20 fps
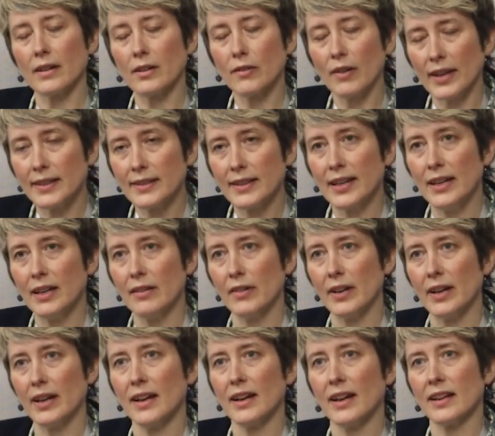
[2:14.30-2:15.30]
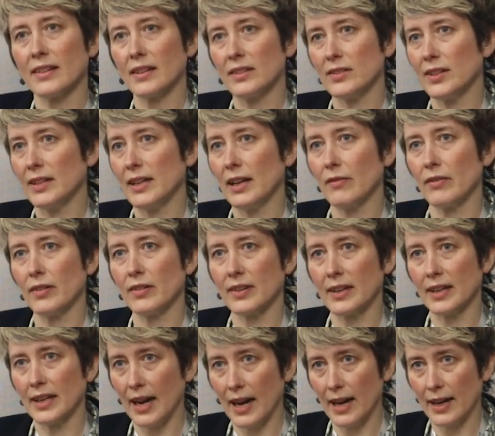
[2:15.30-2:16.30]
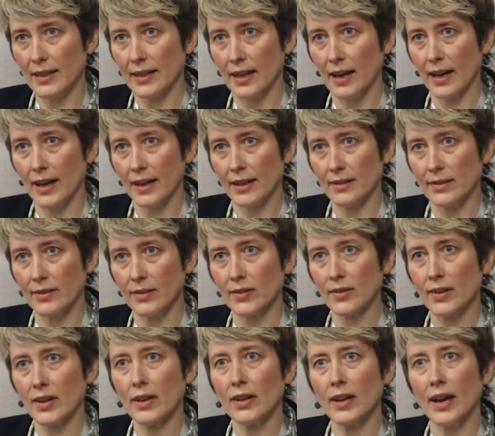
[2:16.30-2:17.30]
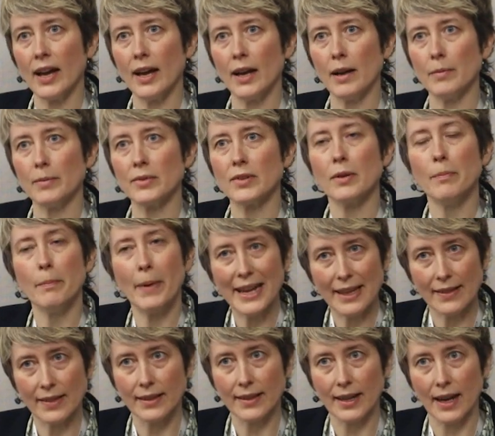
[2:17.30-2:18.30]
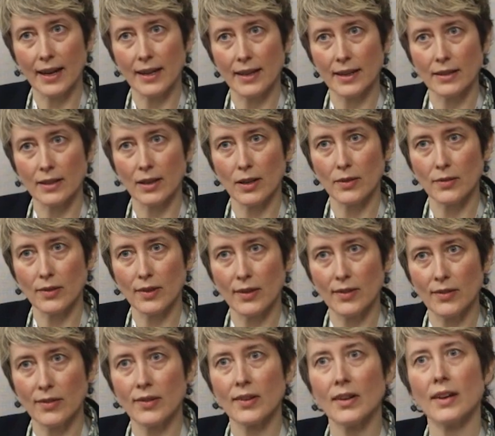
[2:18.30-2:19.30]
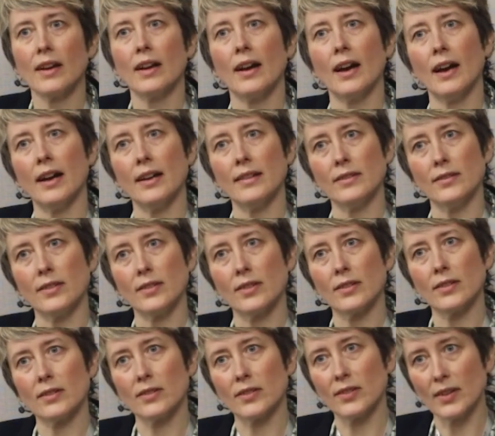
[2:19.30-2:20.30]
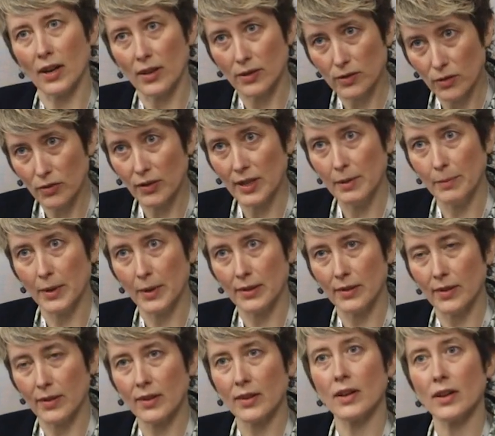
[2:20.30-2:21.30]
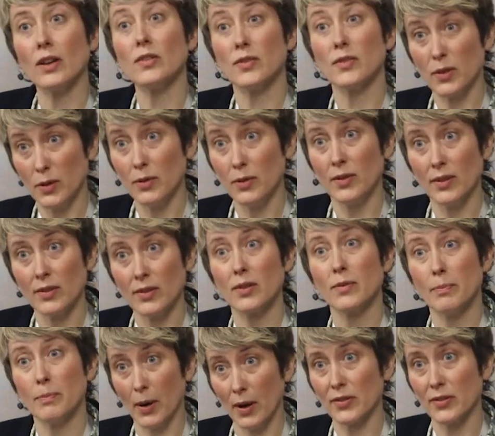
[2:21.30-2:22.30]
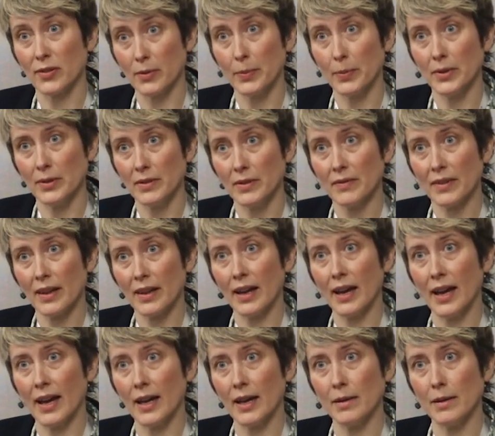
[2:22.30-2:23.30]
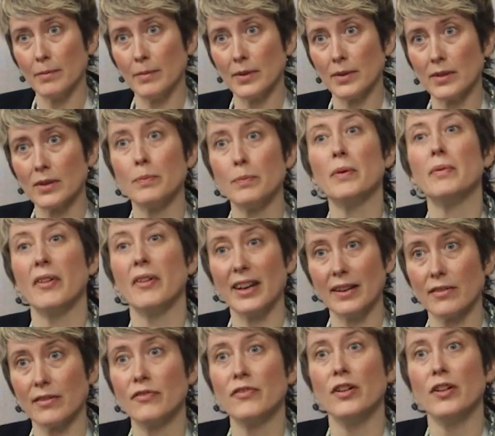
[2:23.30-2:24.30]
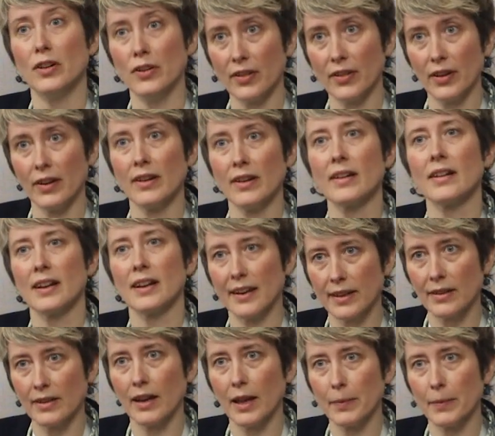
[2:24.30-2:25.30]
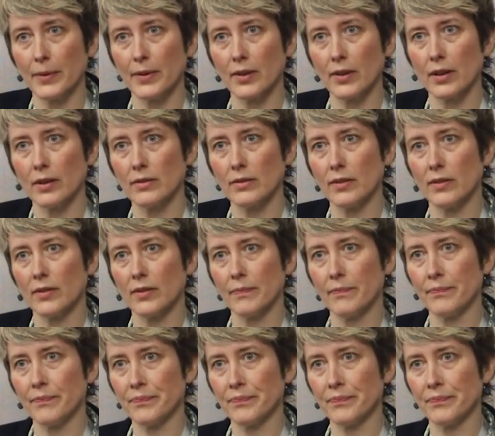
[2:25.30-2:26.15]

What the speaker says: criteria essentially give us guidelines to make the diagnosis and start treatment as soon as possible to prevent further clinical episodes.